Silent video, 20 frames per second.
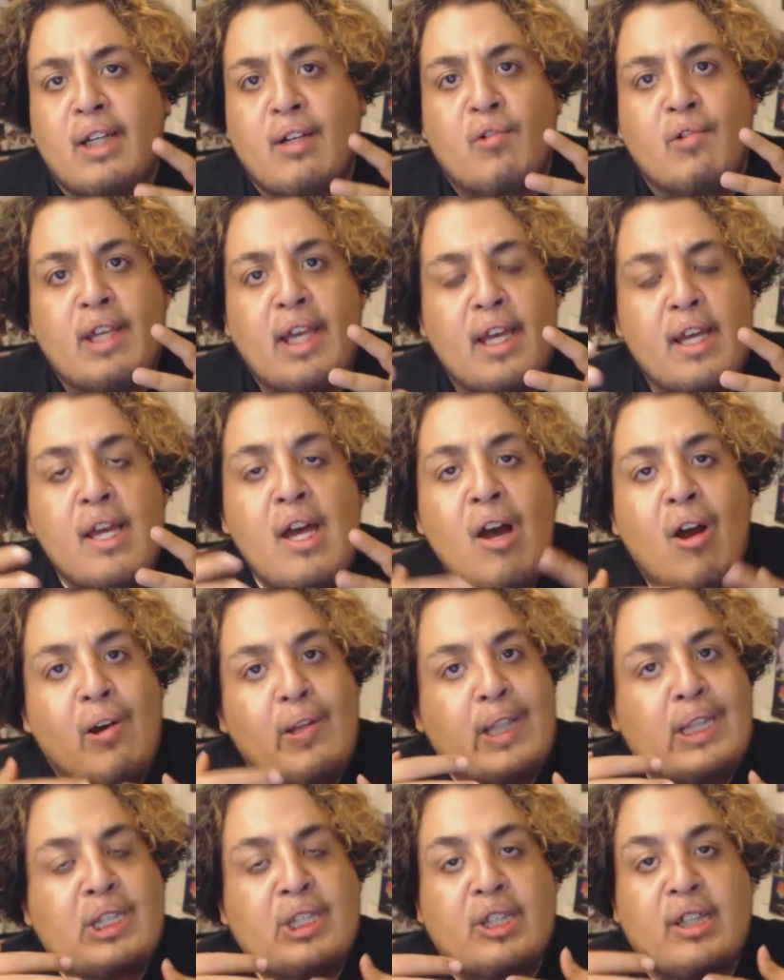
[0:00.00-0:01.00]
Like, okay,
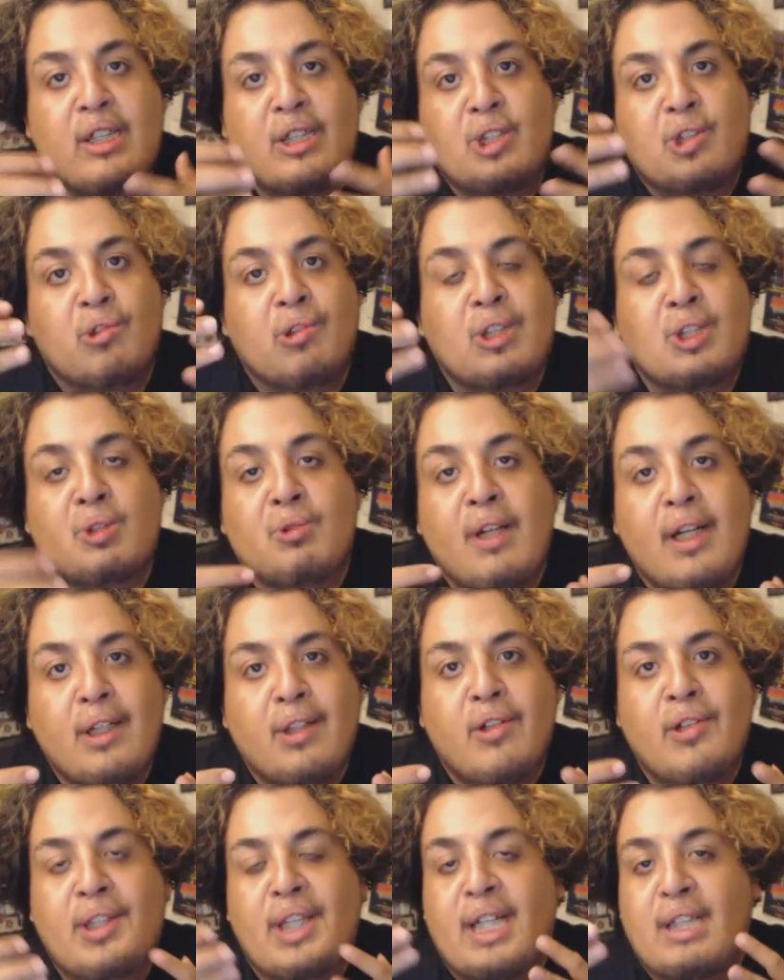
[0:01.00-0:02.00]
are they just going to show the
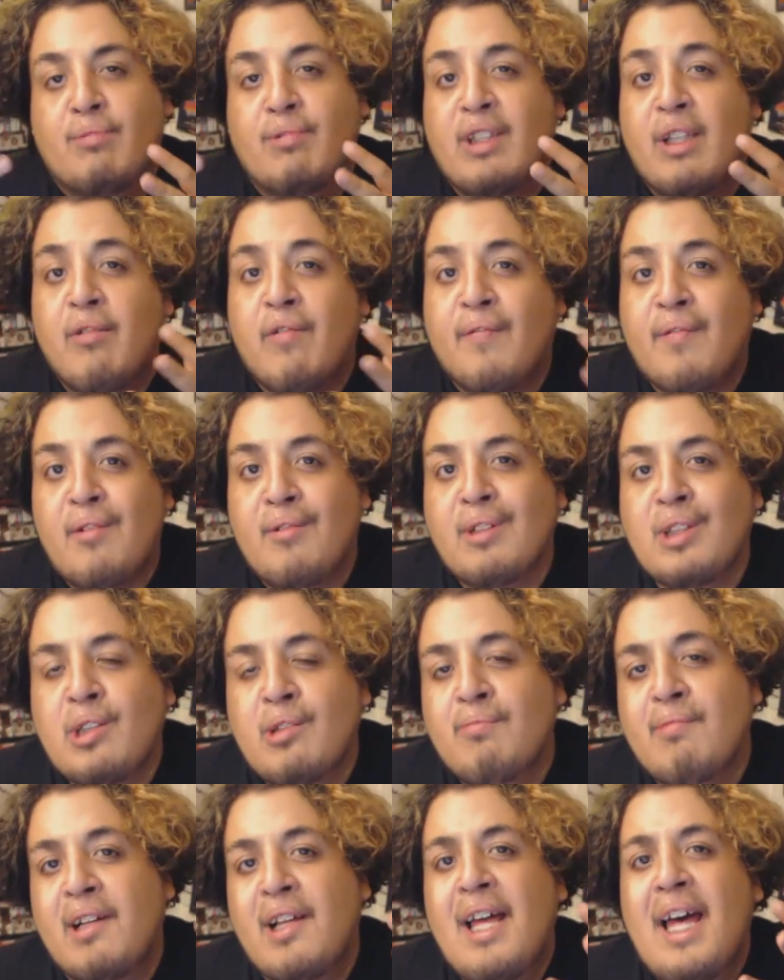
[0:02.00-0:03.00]
trailer and that's what they're referring
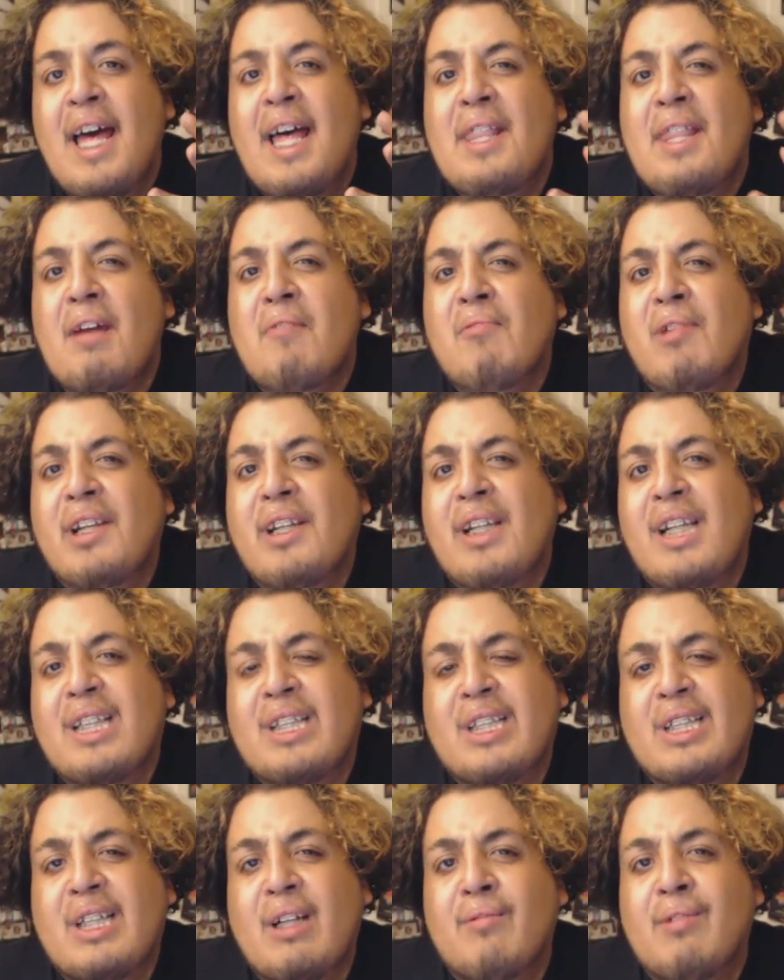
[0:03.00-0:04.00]
to? But they wouldn't
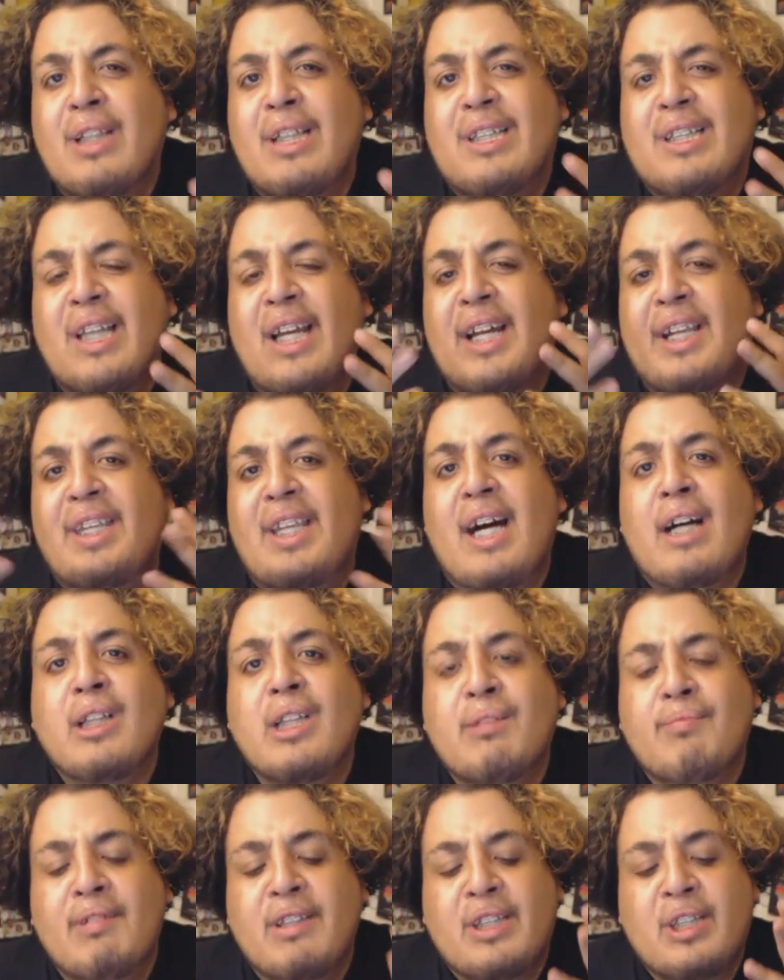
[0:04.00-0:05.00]
necessarily say
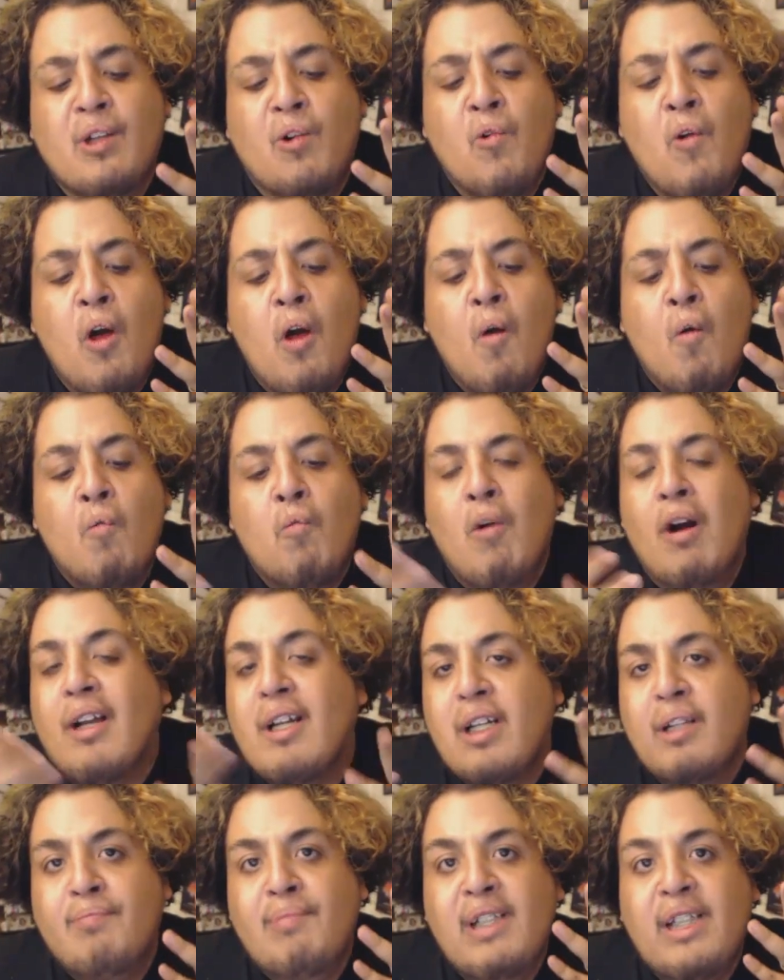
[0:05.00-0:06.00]
announcement. So
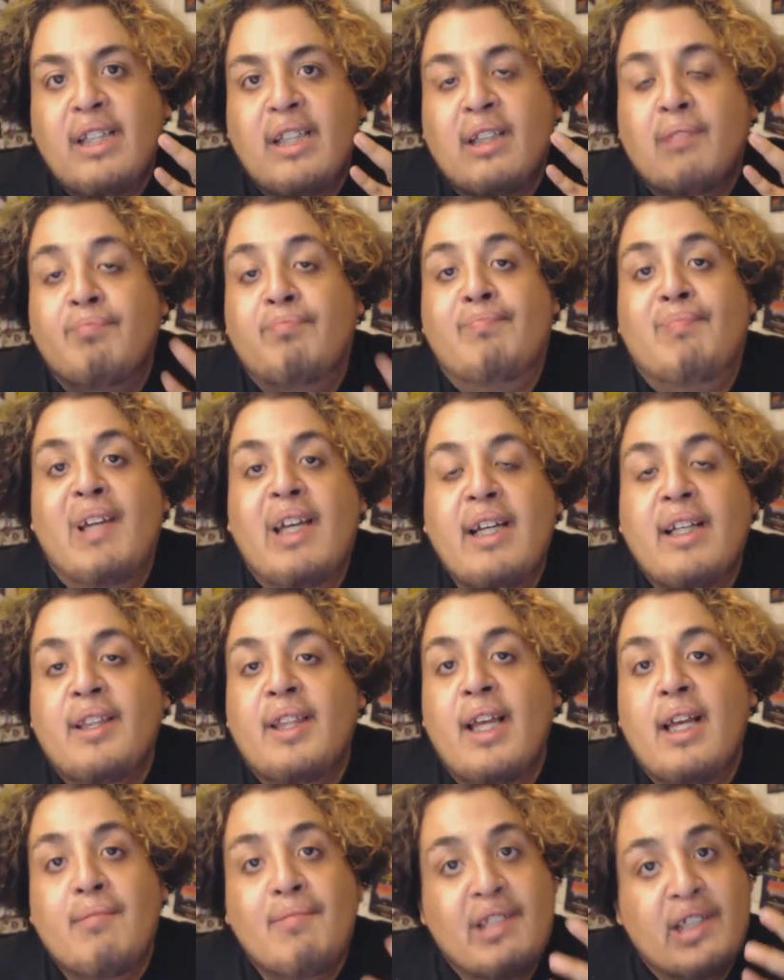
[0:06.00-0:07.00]
what could be this big
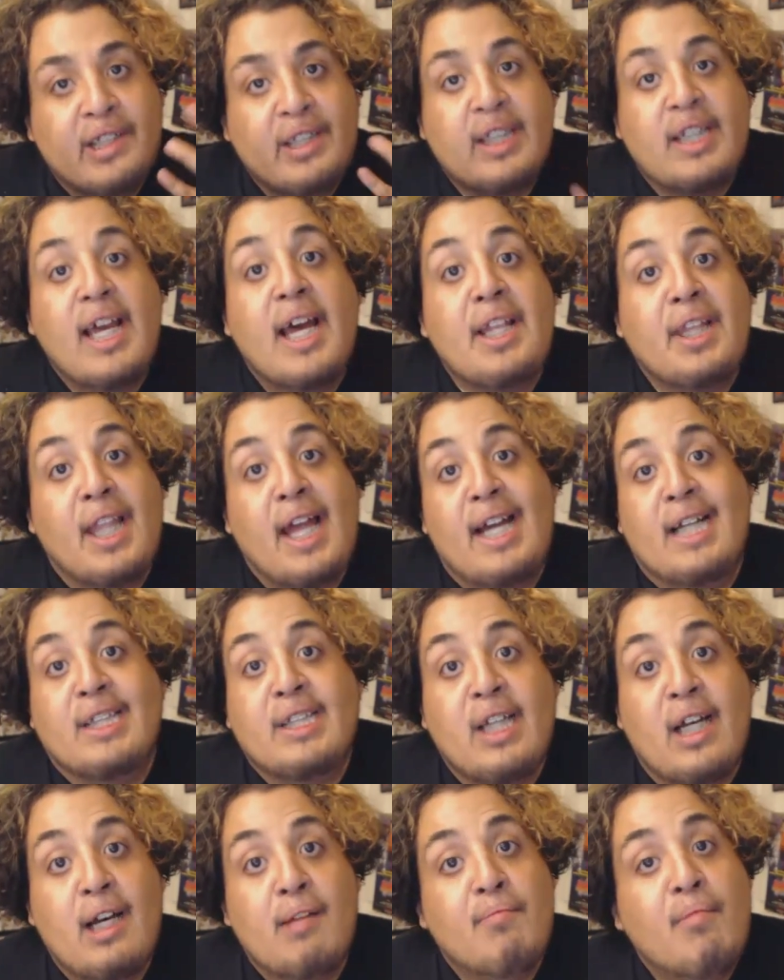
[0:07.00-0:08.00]
thing? Because again,
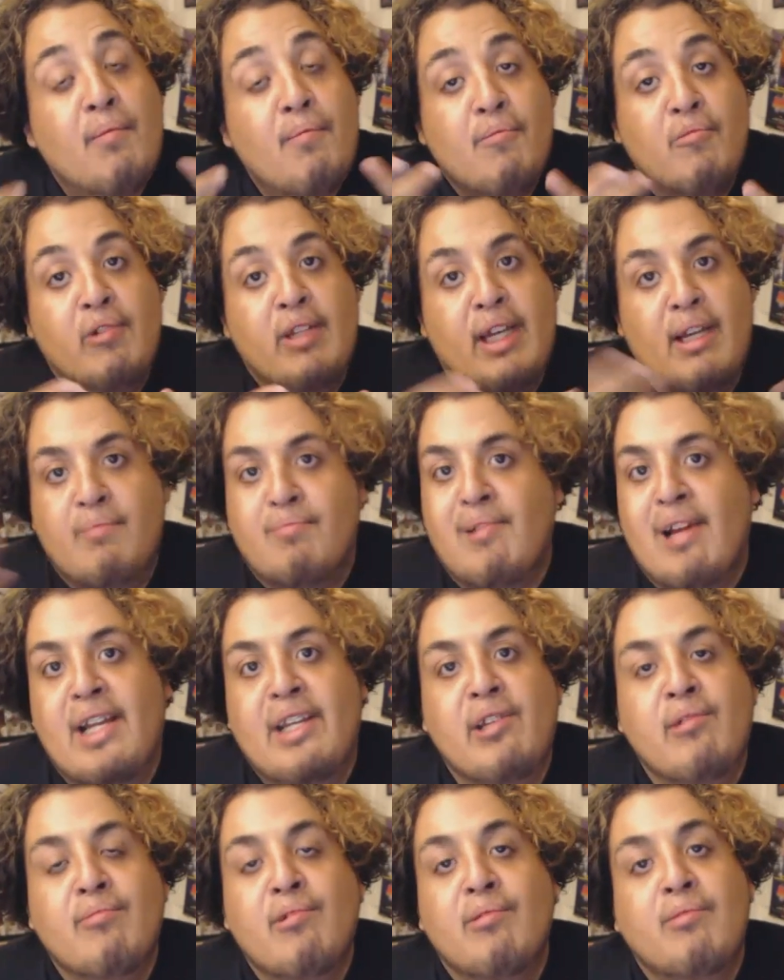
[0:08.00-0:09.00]
last time we got a
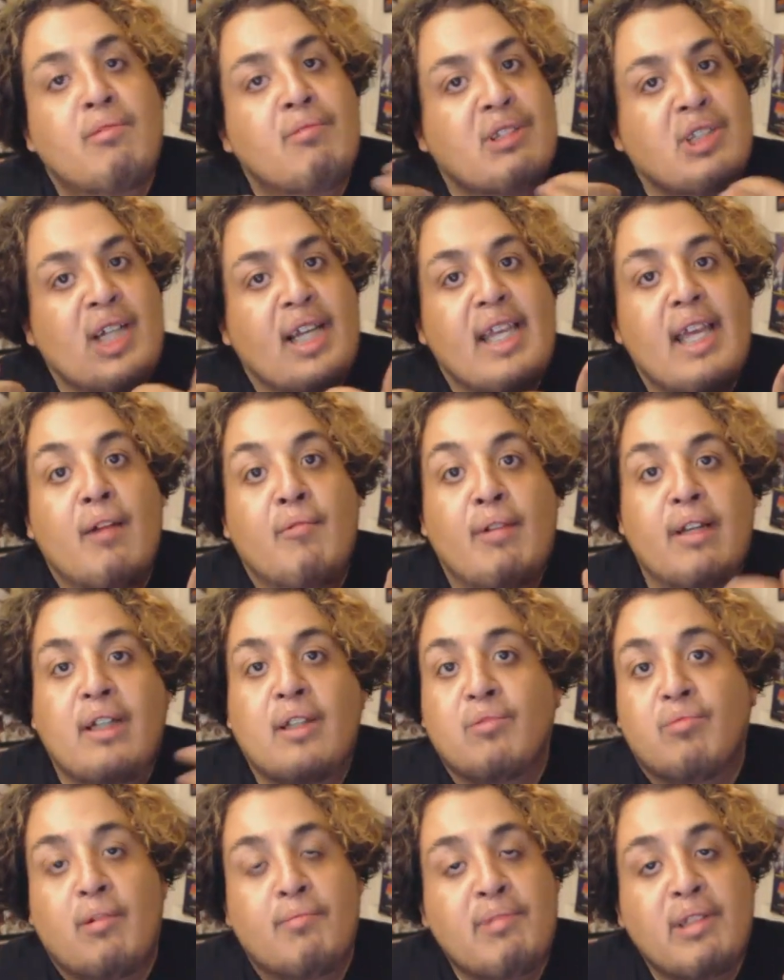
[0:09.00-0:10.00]
brand new movie, which I can't wait
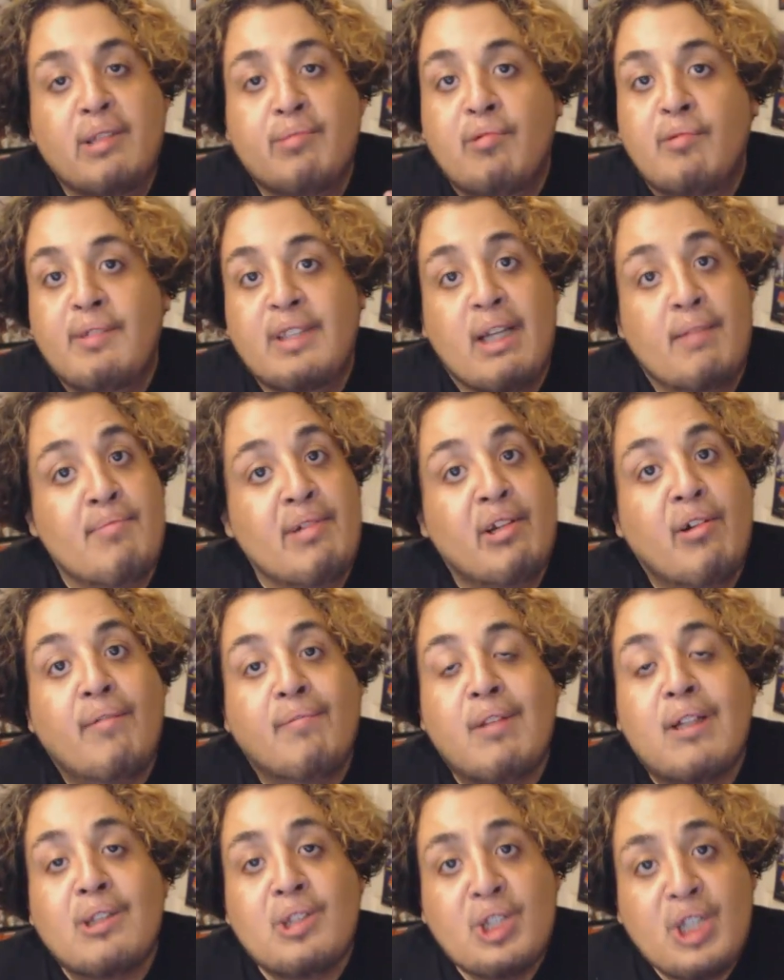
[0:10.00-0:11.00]
because One Piece movies have been
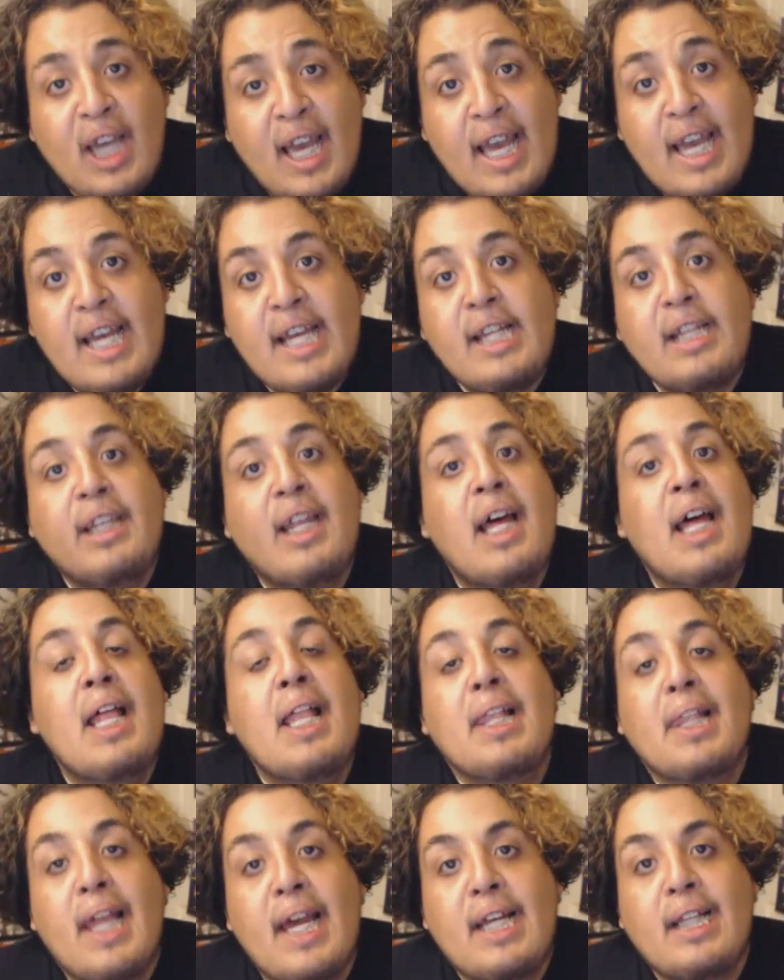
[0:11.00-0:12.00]
off the chain
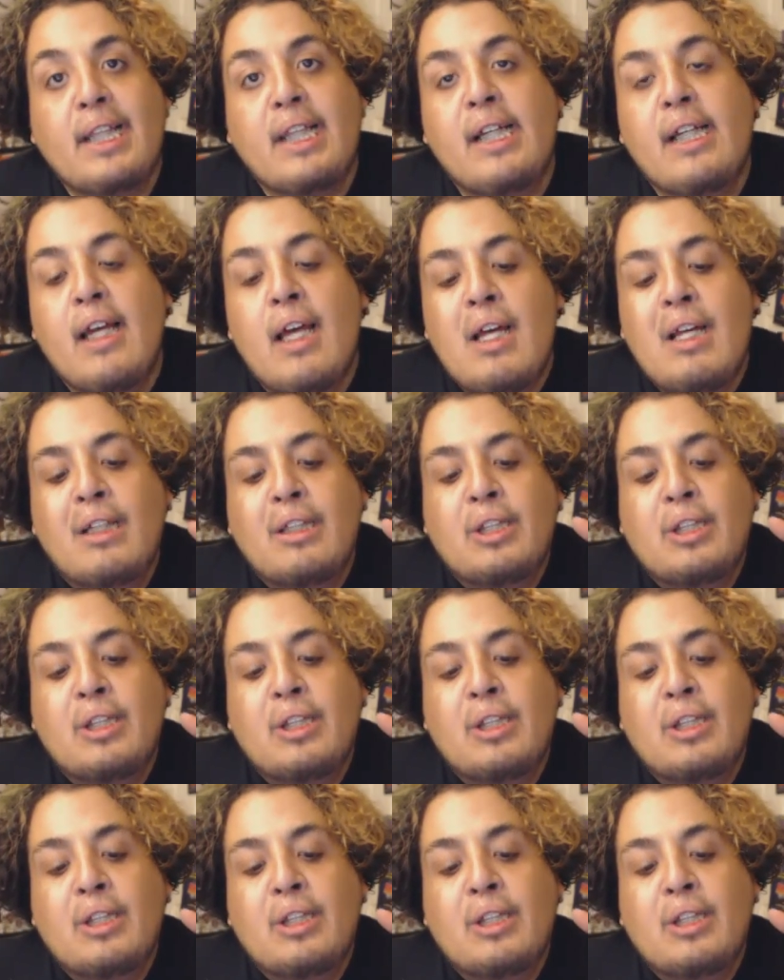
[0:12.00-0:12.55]
lately.